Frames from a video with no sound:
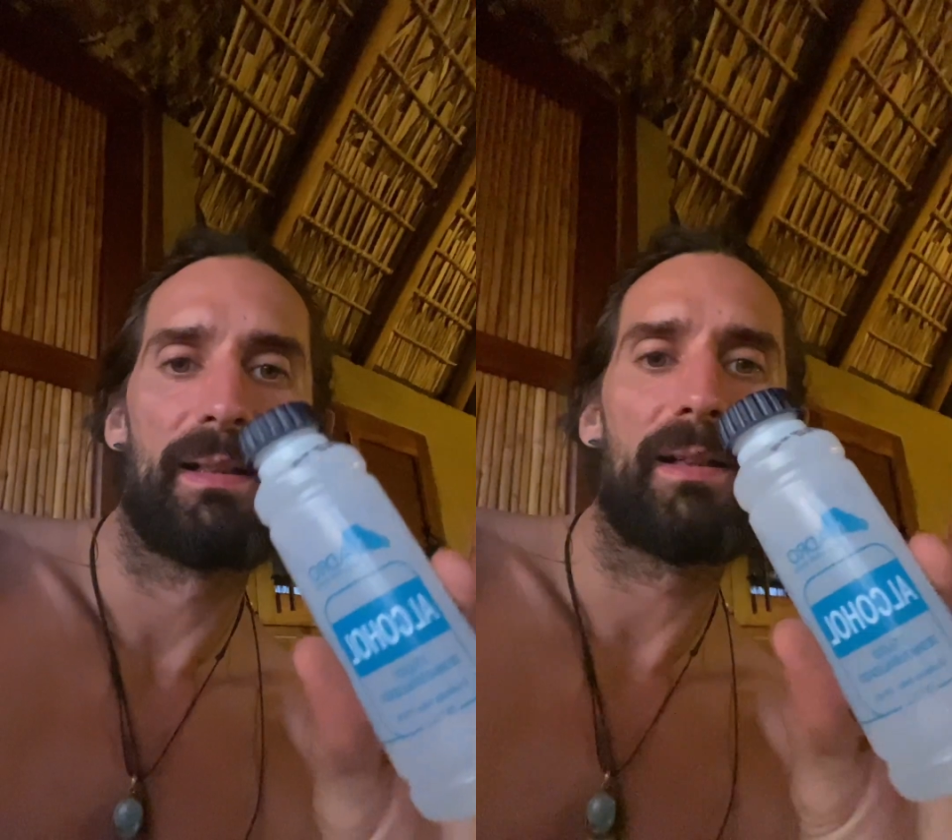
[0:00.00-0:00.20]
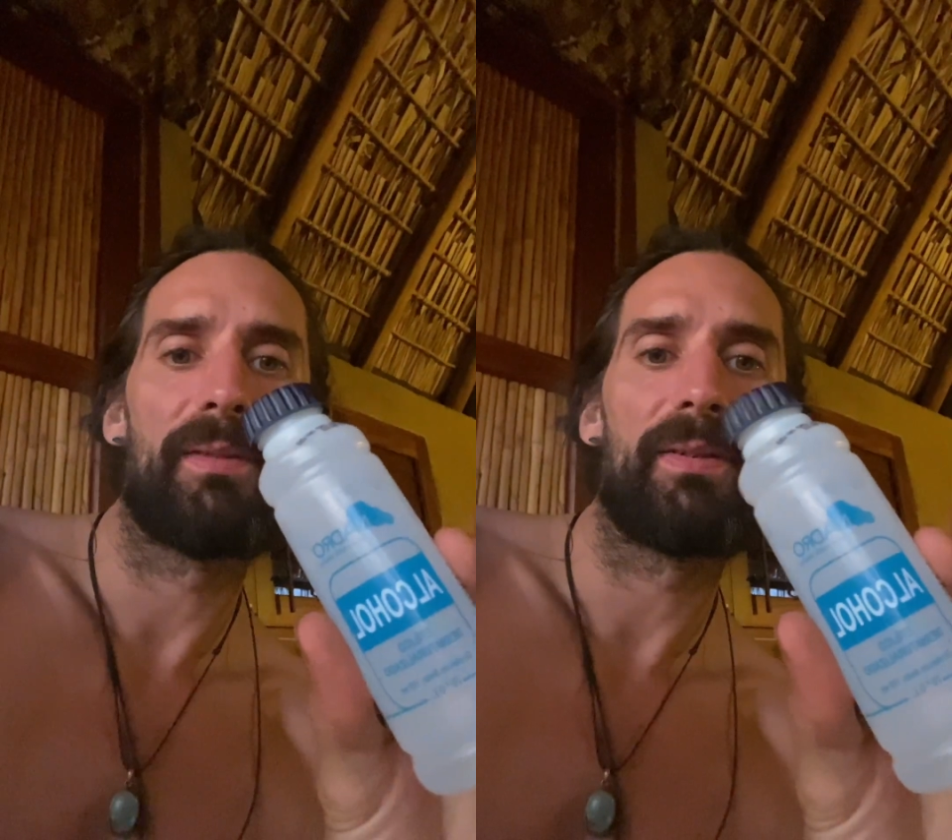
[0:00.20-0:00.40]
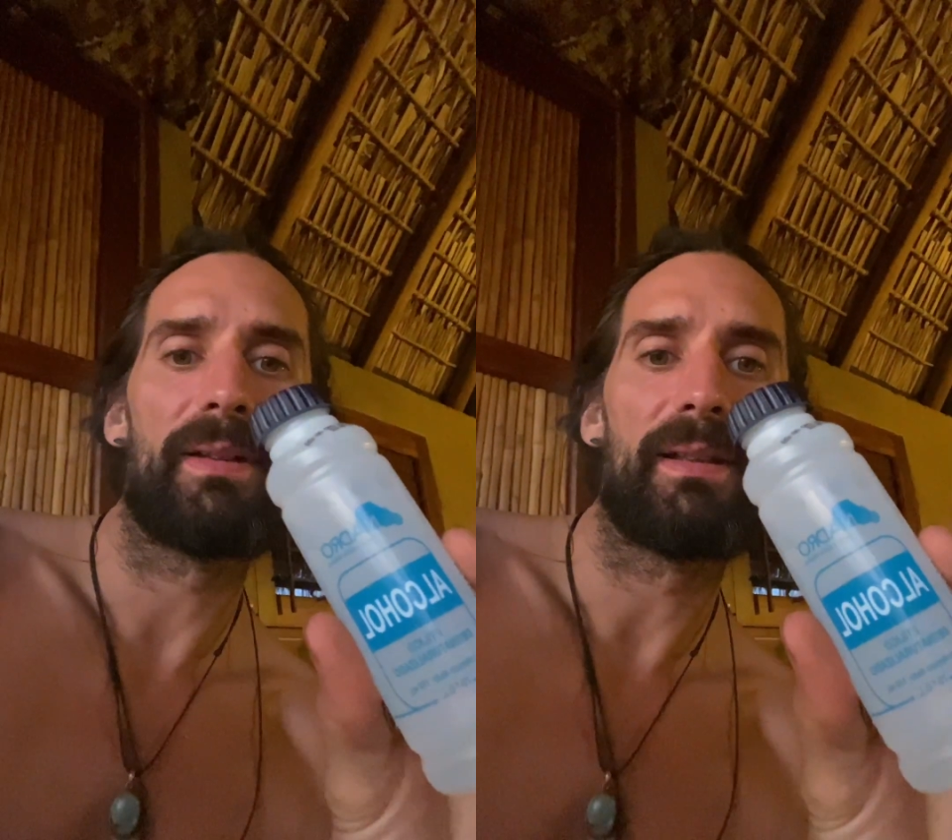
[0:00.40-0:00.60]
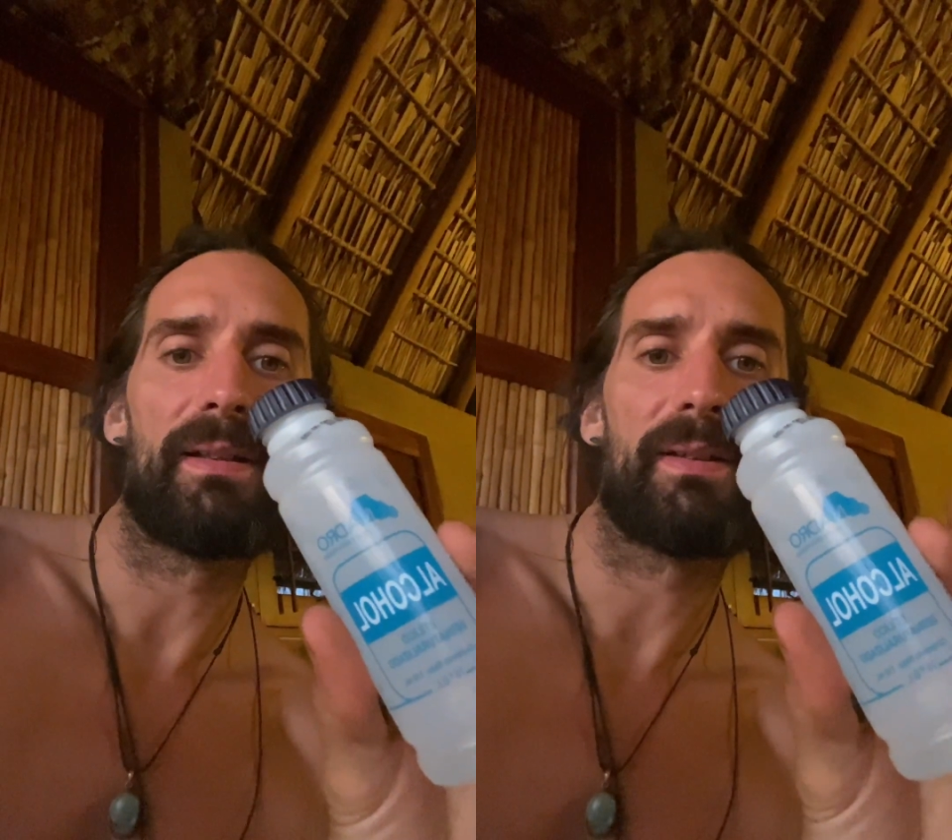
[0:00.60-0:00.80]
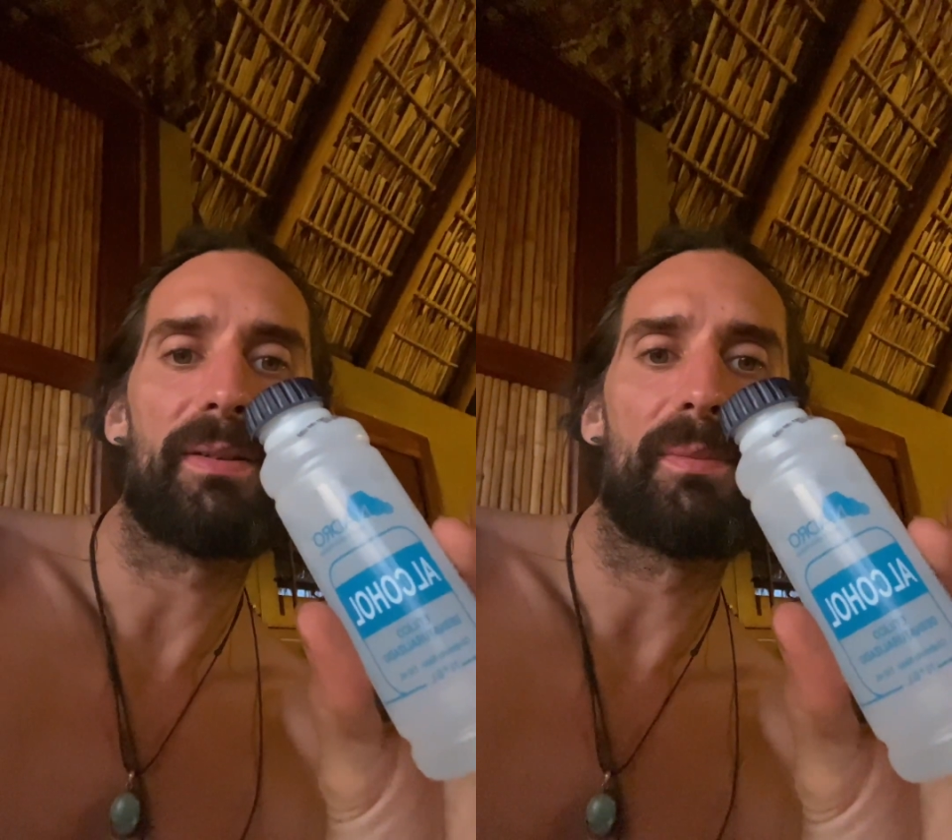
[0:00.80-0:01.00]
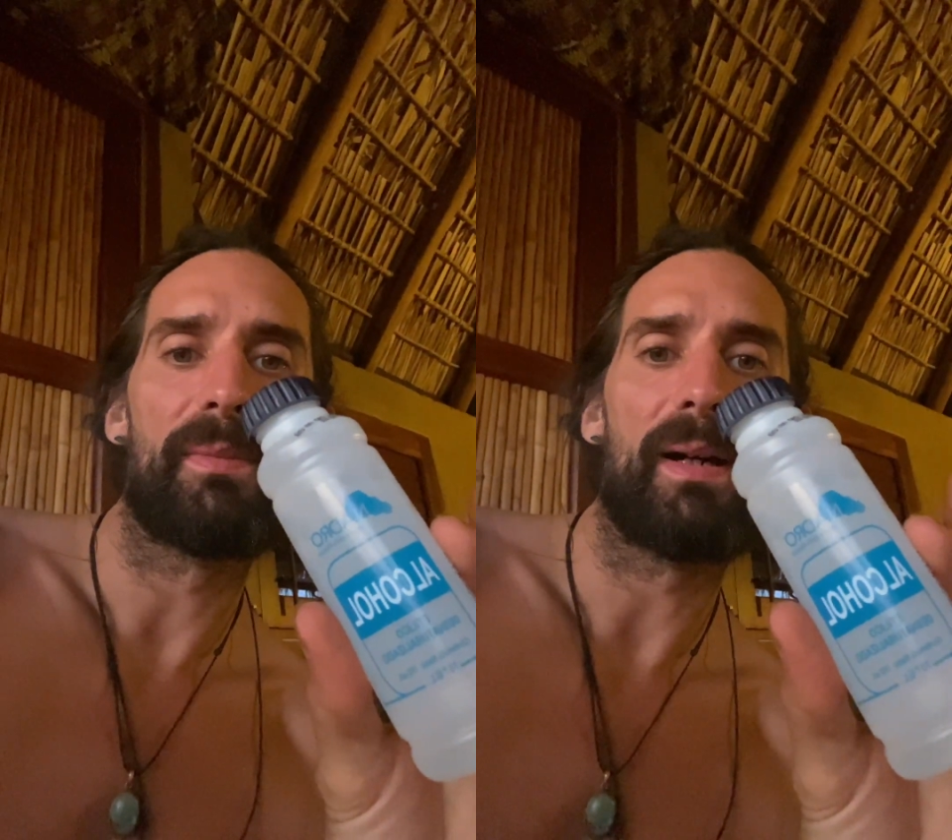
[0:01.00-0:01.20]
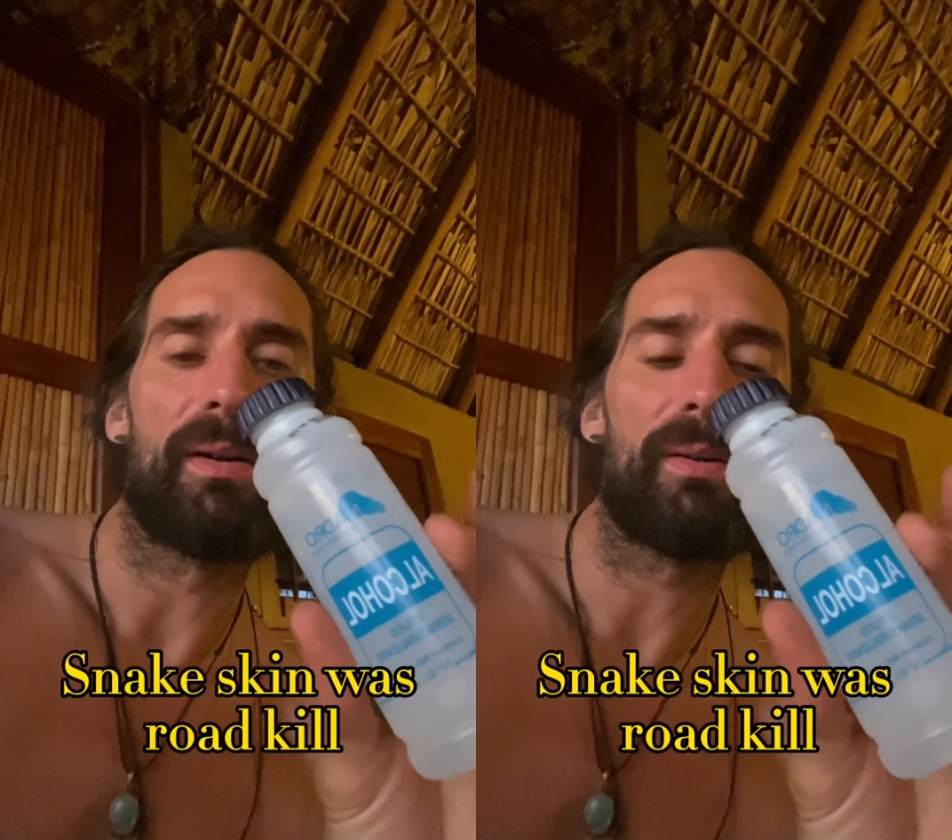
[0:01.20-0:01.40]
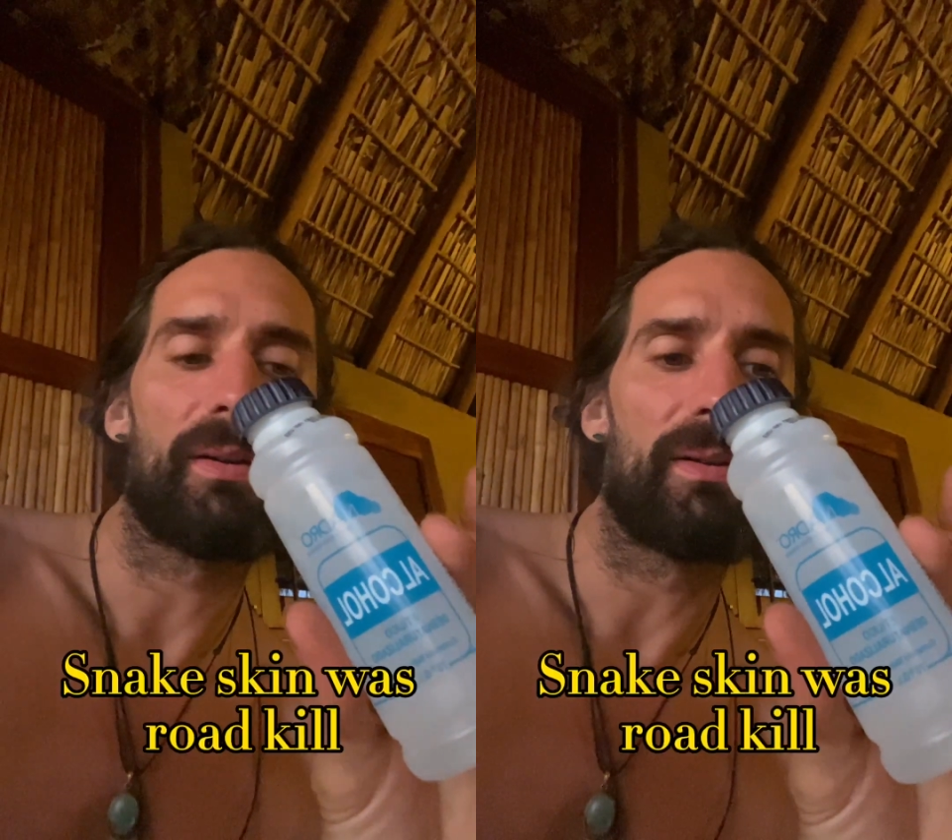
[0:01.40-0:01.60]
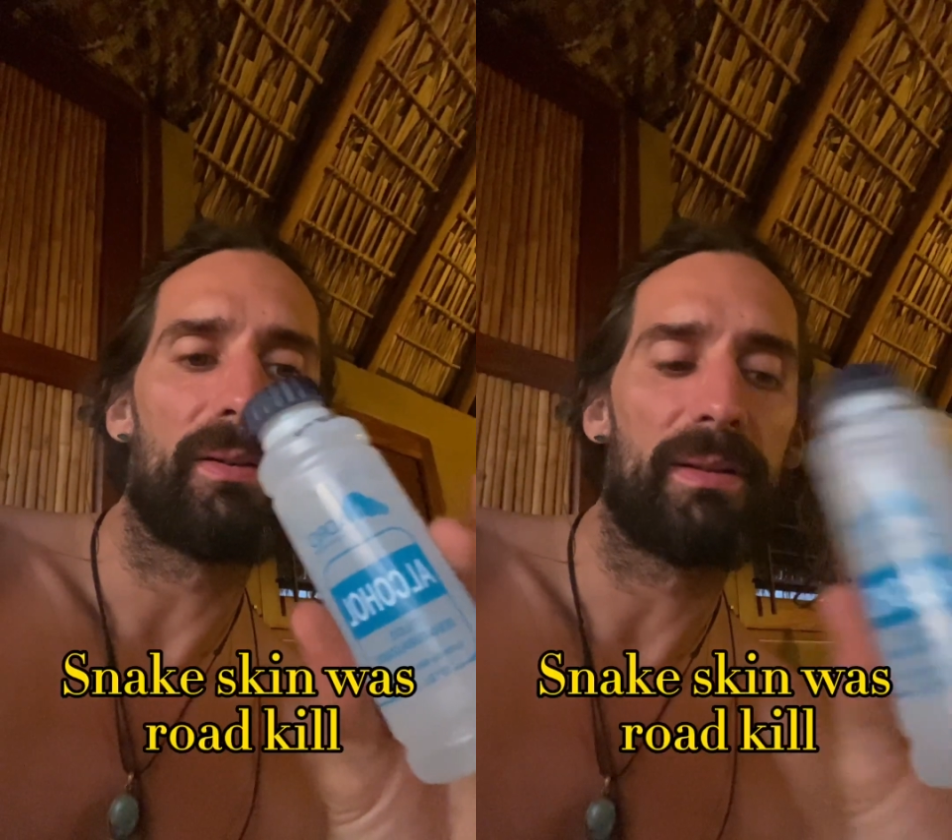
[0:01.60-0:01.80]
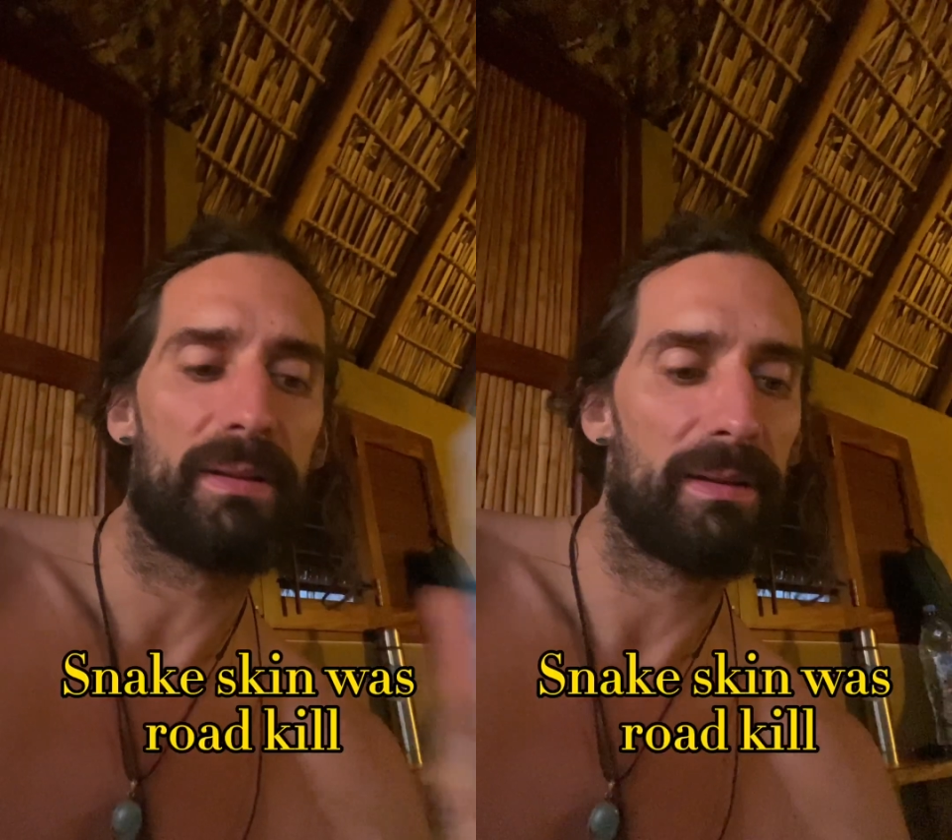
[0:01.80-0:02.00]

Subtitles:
I have here some alcohol